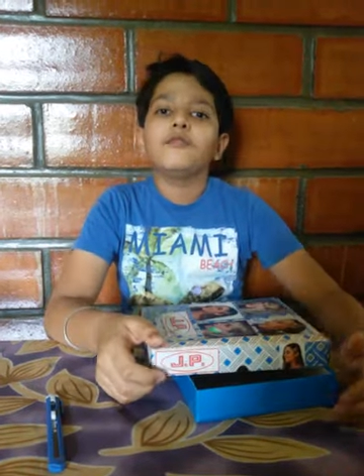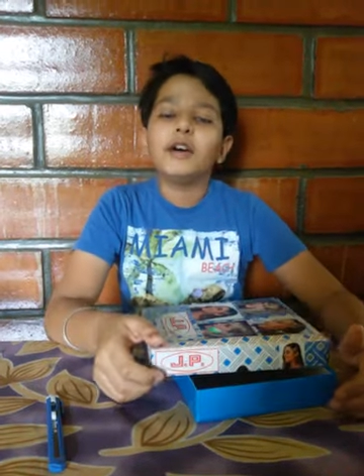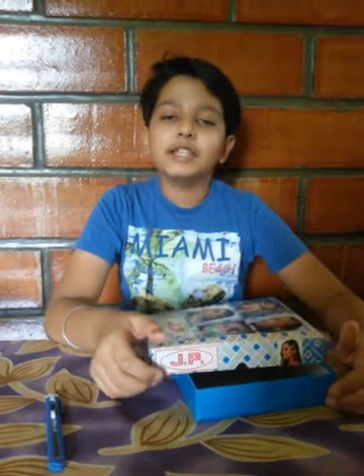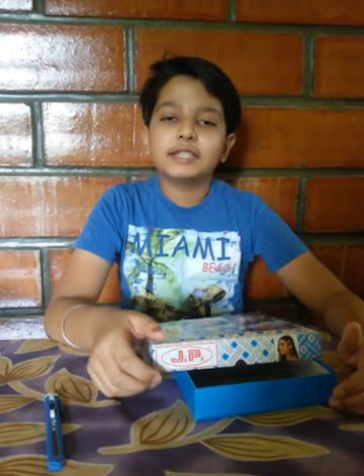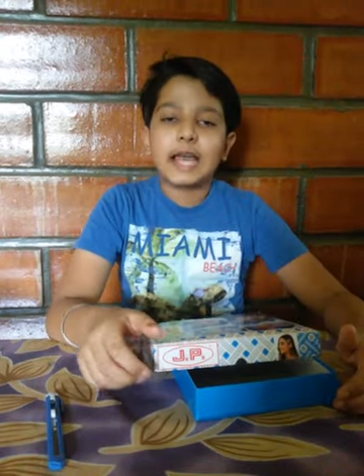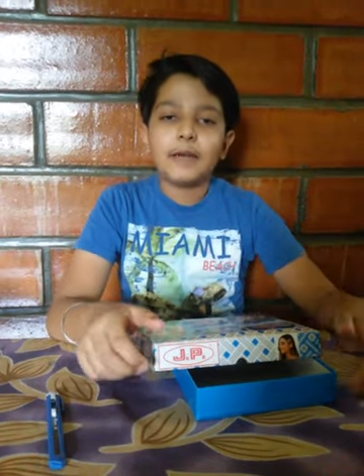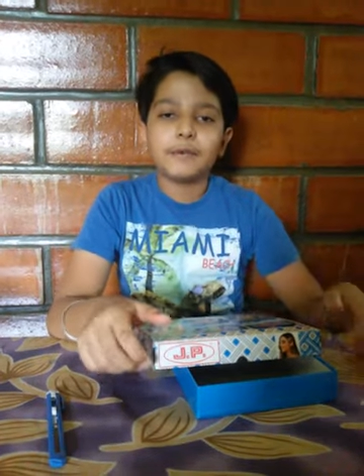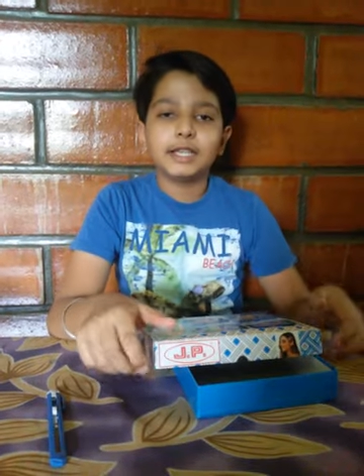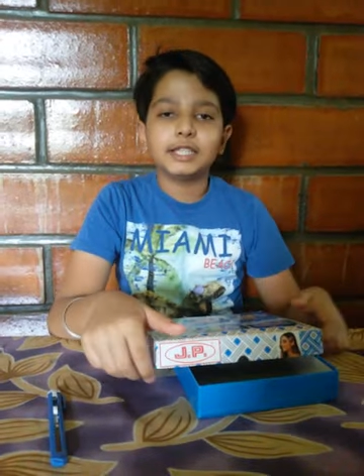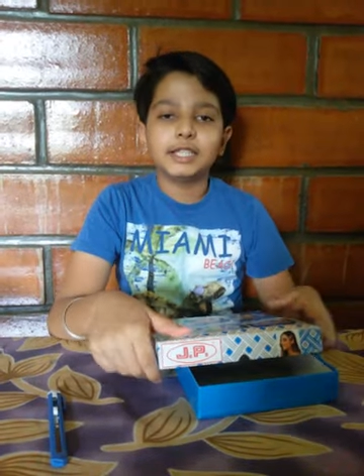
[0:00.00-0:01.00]
First
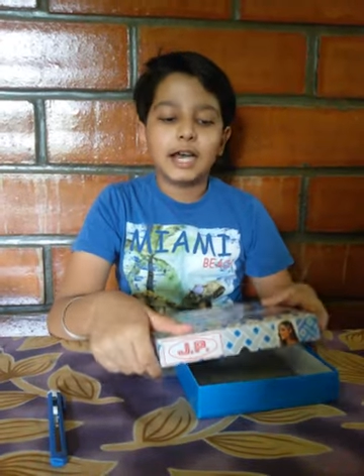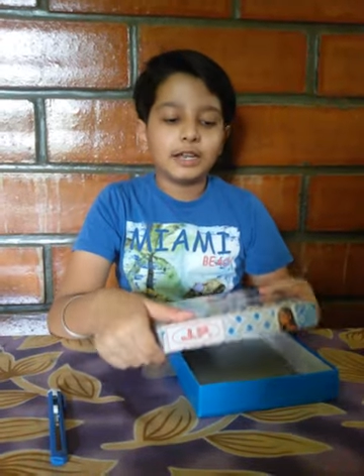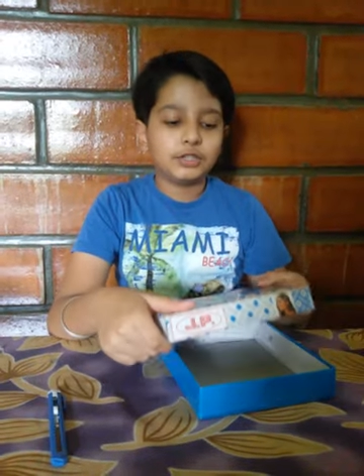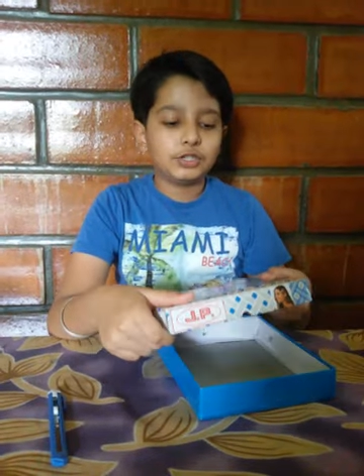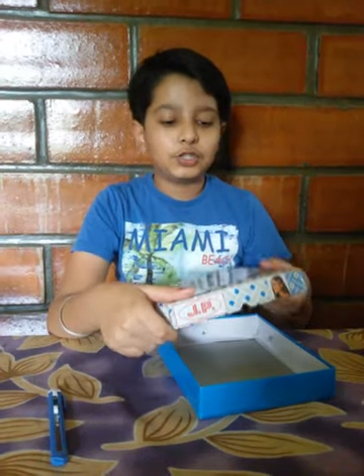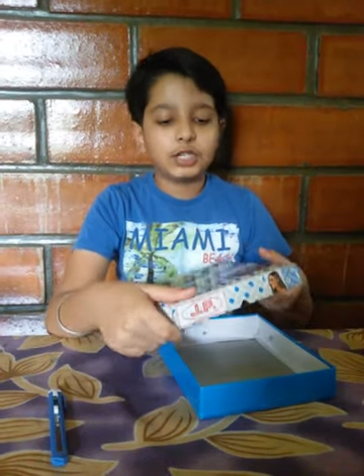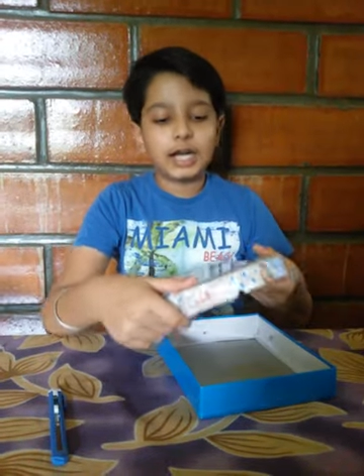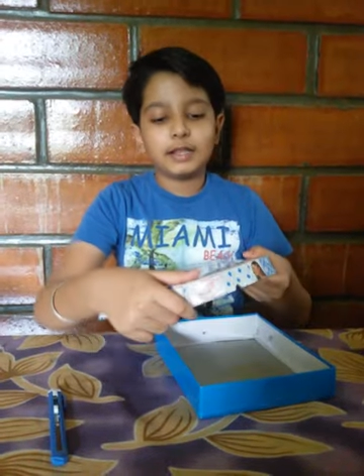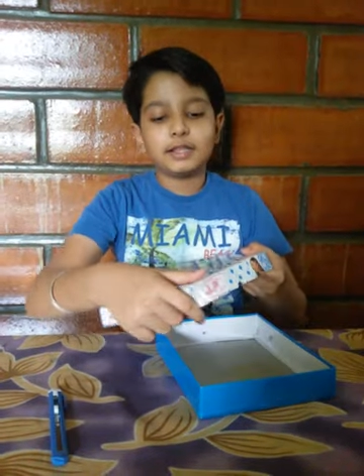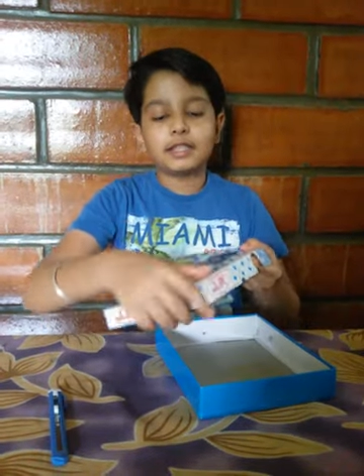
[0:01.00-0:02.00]
step is that you should
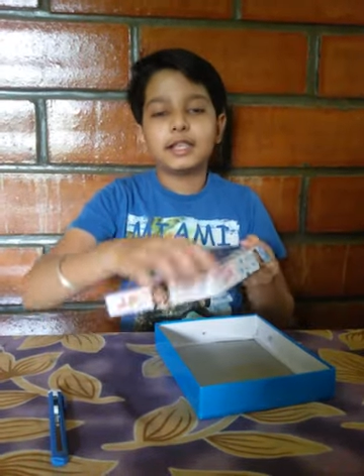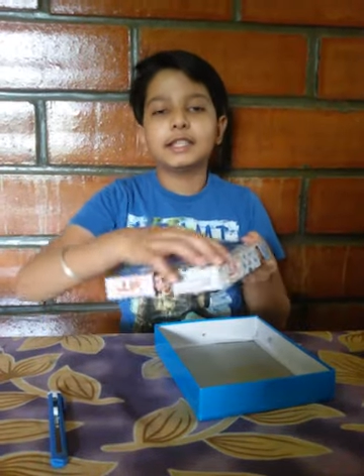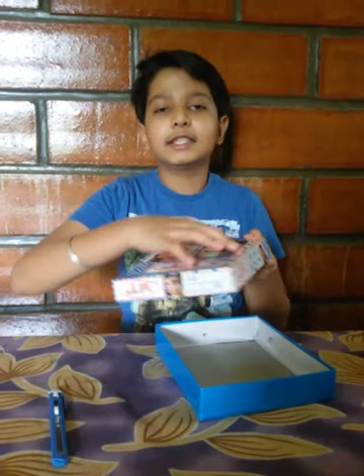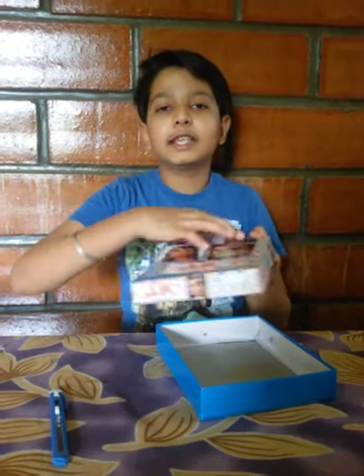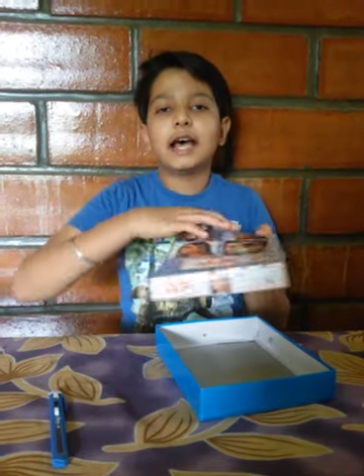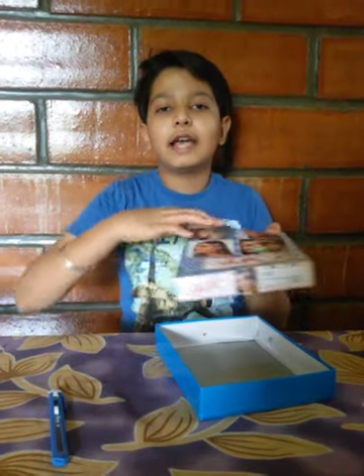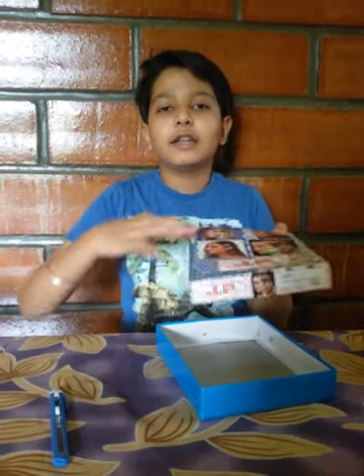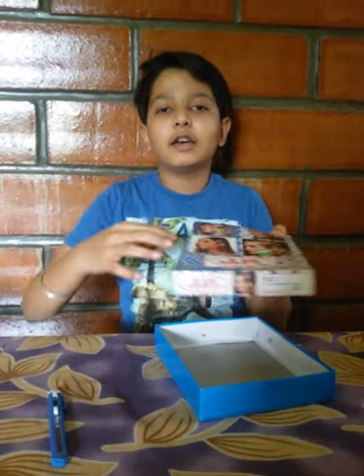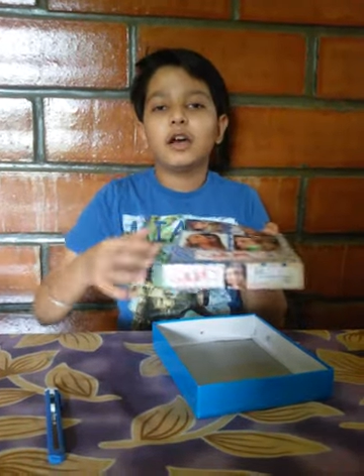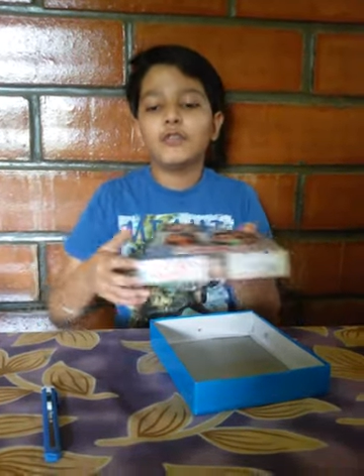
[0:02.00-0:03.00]
cut three
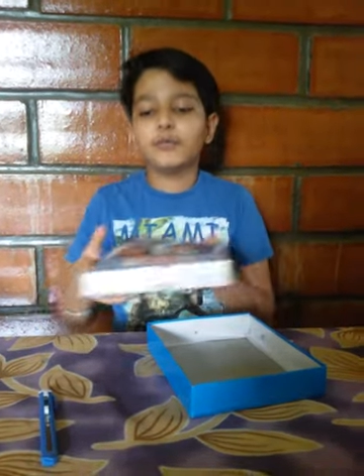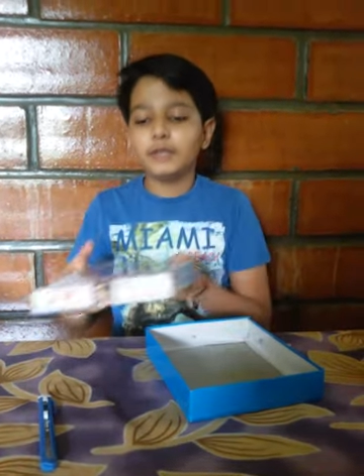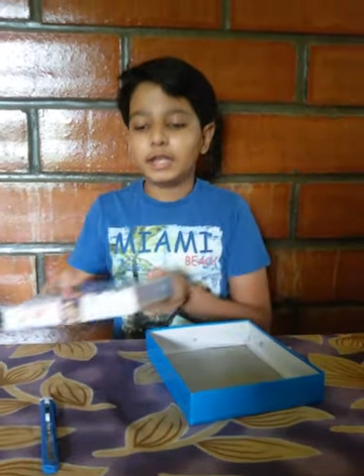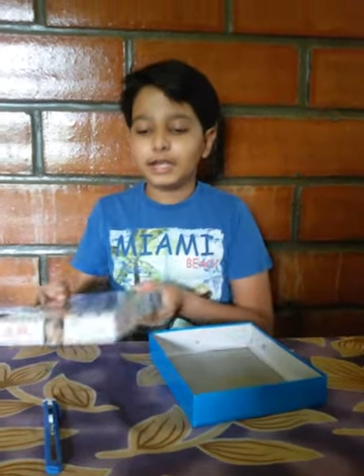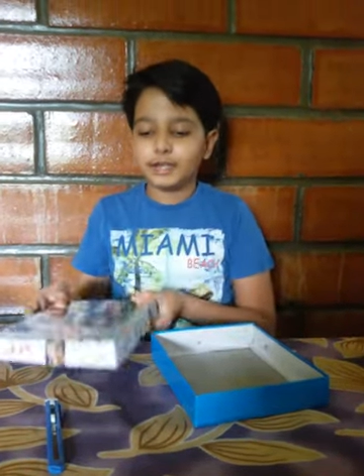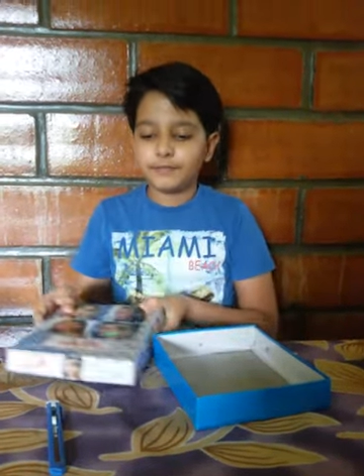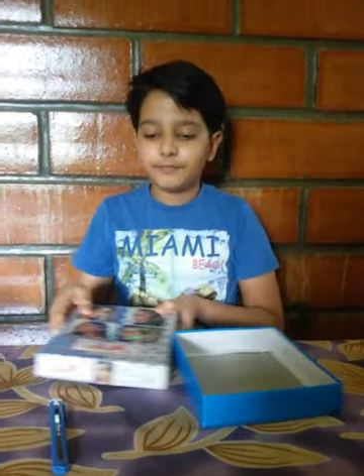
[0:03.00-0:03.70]
sides of the lid.